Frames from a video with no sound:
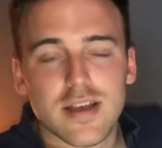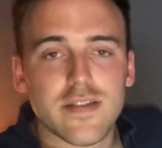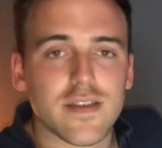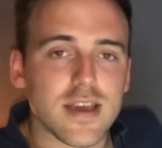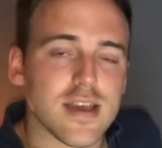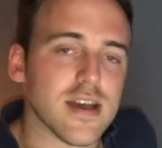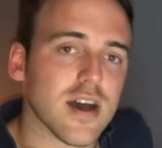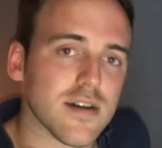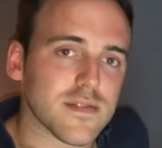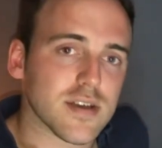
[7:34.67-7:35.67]
the year
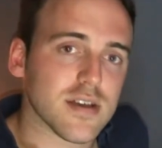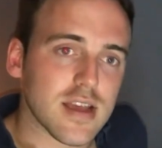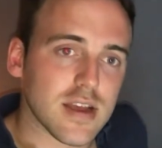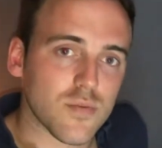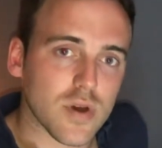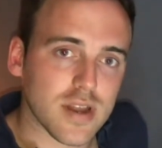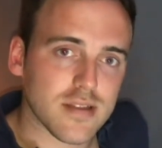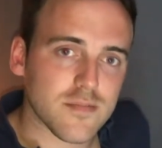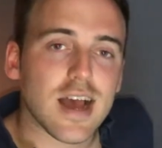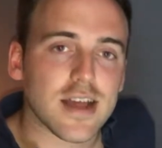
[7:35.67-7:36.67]
after he'd won it.
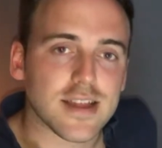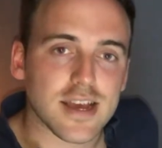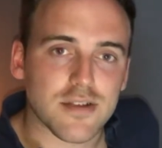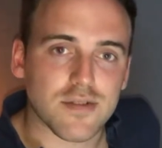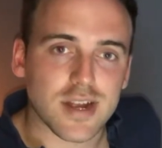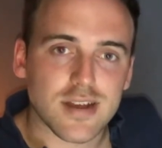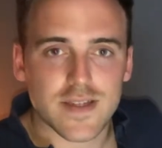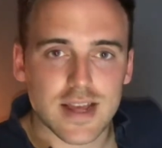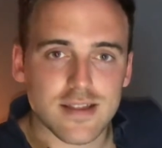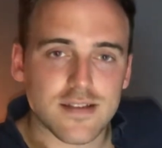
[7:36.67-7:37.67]
And they agree. They
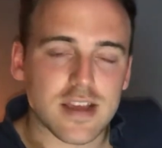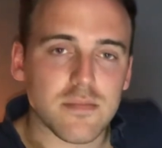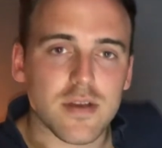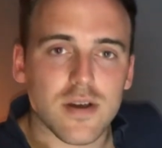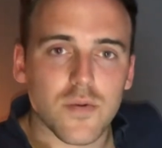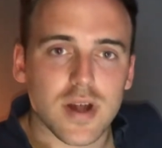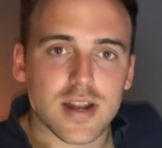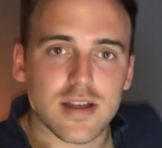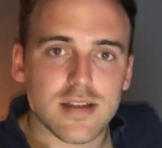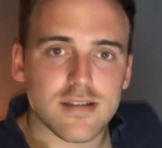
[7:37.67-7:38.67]
enter
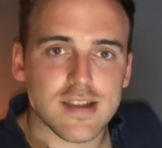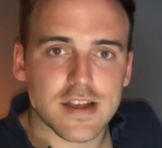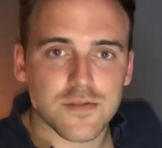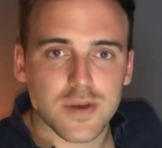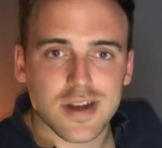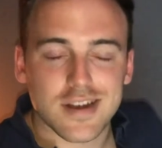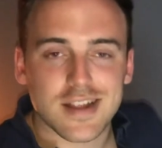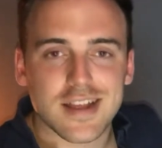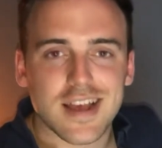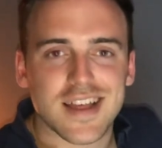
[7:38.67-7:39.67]
DBR1/1,
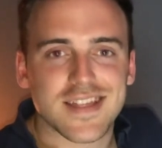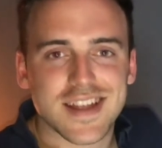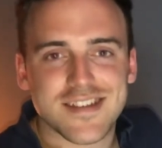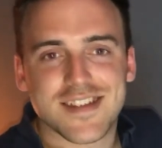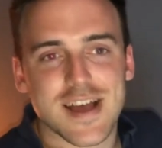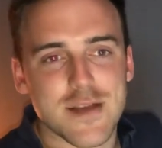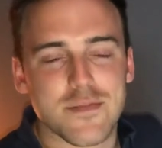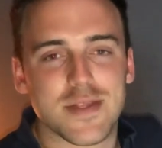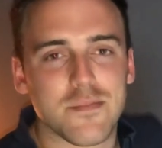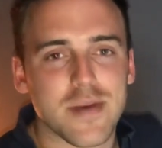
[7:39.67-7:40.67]
and this time
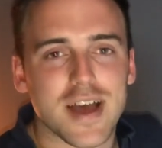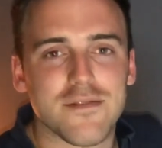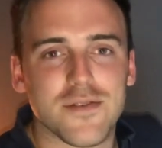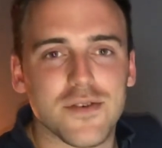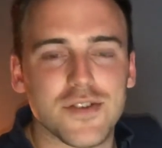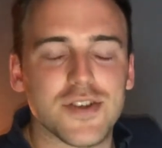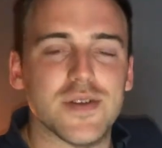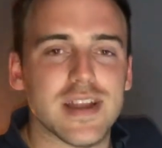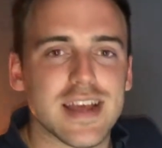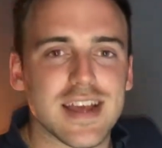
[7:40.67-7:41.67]
the bad
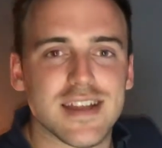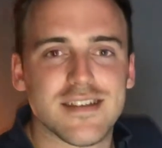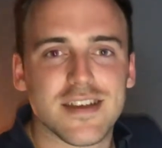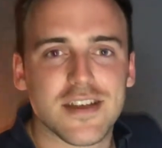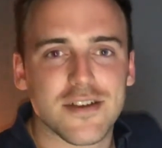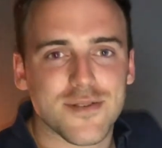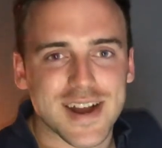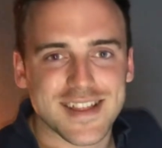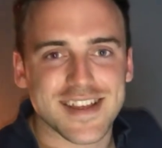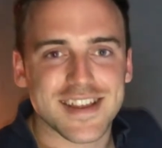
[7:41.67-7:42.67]
fortune is
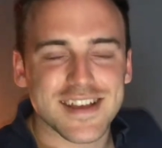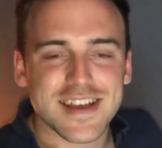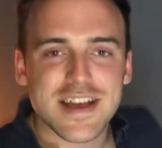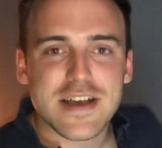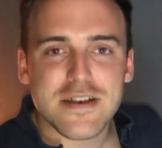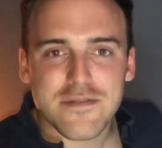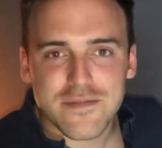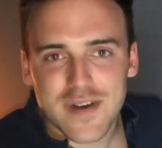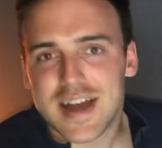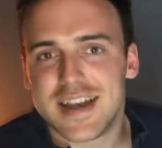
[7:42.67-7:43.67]
corrected.
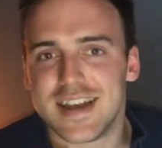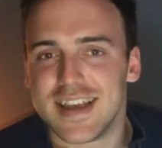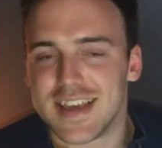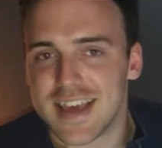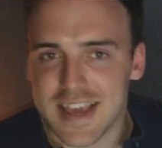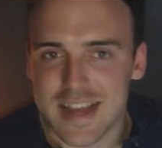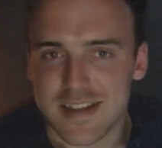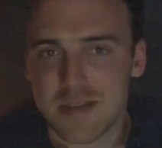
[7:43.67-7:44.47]
Finally, it gets its